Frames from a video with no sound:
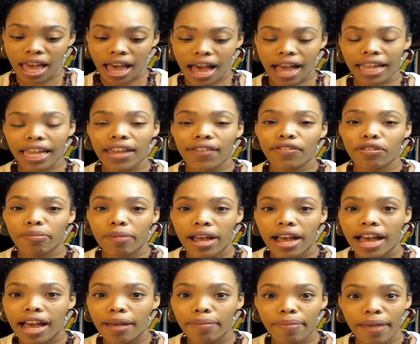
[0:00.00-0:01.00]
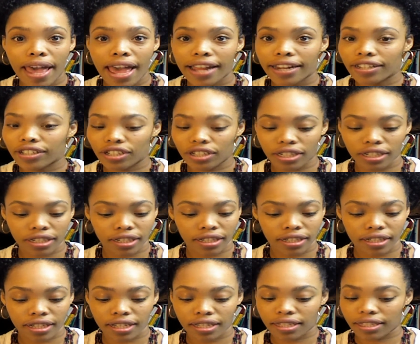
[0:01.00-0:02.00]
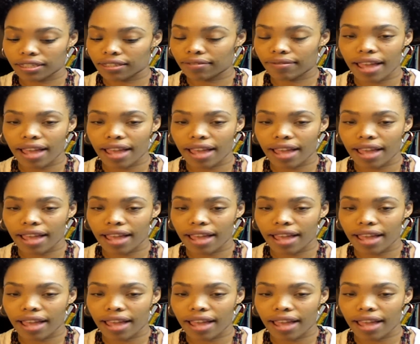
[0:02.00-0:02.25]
I gave her my iPad and she's just